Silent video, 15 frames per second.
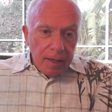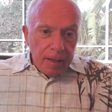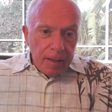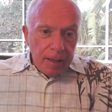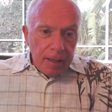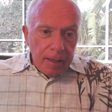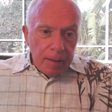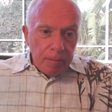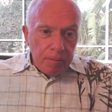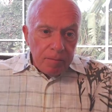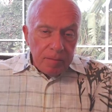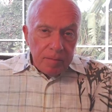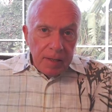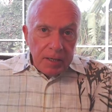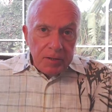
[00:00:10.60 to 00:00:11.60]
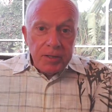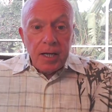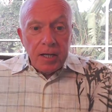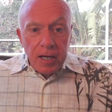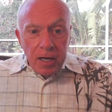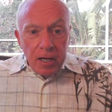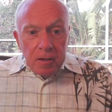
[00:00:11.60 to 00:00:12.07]
Um, I said
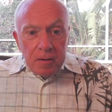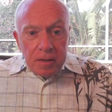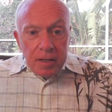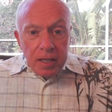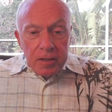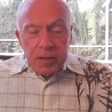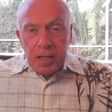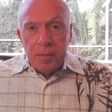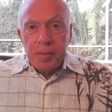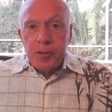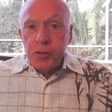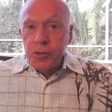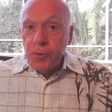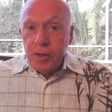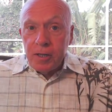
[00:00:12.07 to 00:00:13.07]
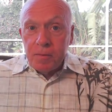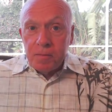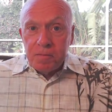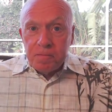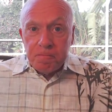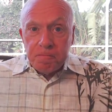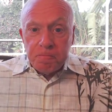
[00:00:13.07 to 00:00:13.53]
little, let's keep it short.
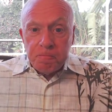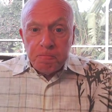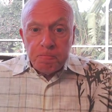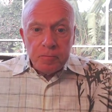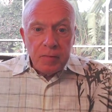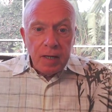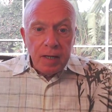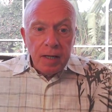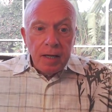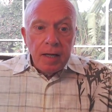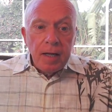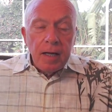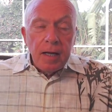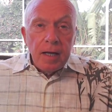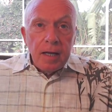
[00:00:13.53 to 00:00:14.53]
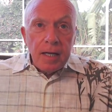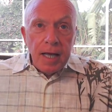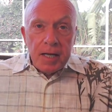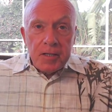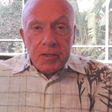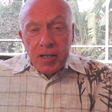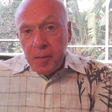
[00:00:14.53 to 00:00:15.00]

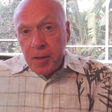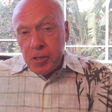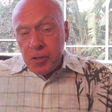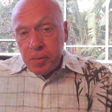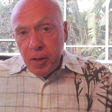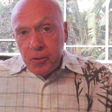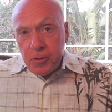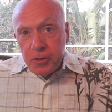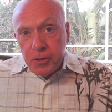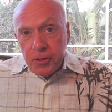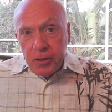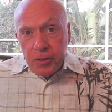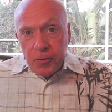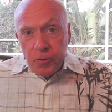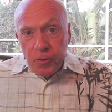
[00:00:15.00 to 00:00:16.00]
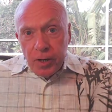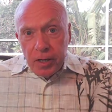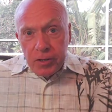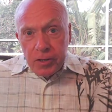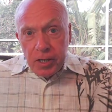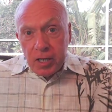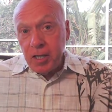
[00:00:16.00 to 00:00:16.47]
Last time I spoke to you, it
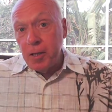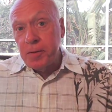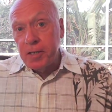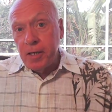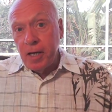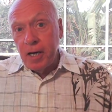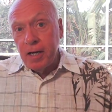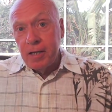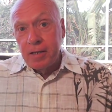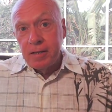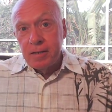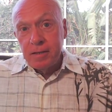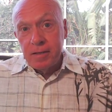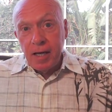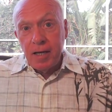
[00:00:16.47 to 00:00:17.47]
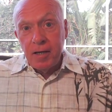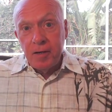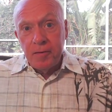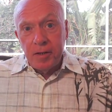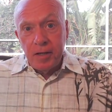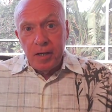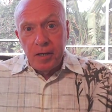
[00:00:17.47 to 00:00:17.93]
was Eclipse Day, day of
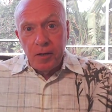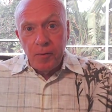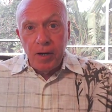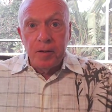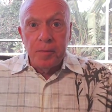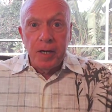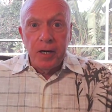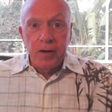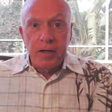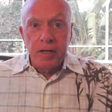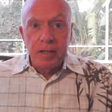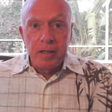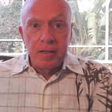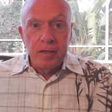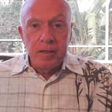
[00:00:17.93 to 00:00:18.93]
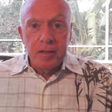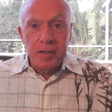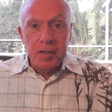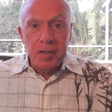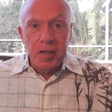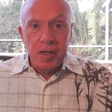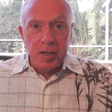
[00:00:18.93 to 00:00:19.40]
the Great American
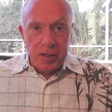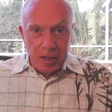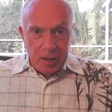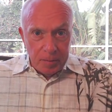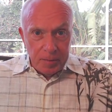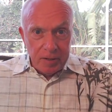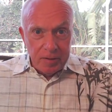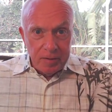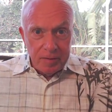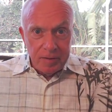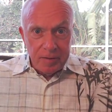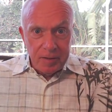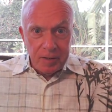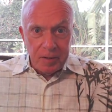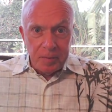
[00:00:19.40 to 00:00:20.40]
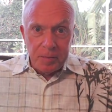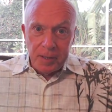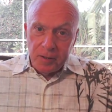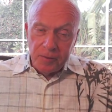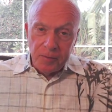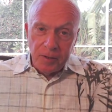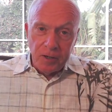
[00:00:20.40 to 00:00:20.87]
Eclipse. that
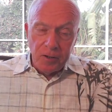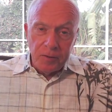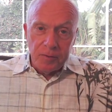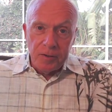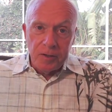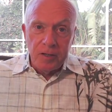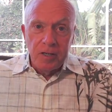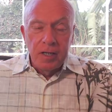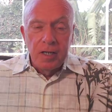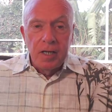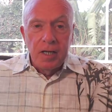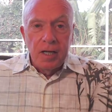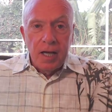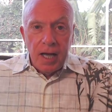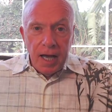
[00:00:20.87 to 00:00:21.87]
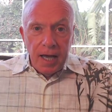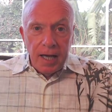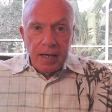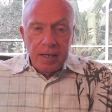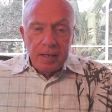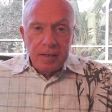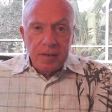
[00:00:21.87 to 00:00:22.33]
appeared right
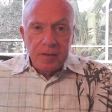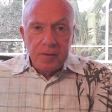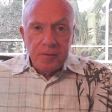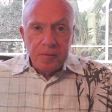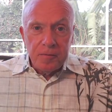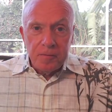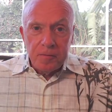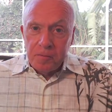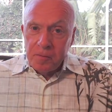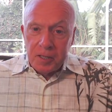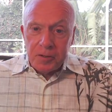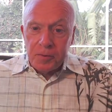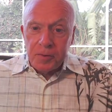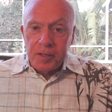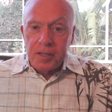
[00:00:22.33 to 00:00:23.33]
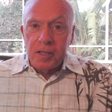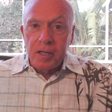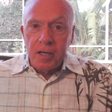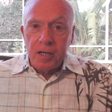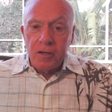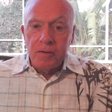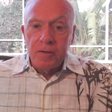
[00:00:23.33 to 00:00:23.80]
overhead as we did the
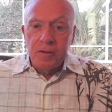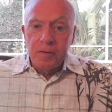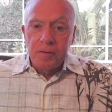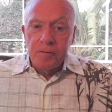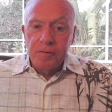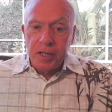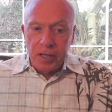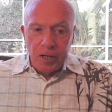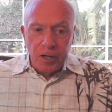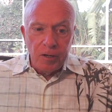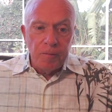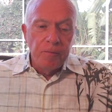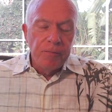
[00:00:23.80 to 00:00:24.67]
little video.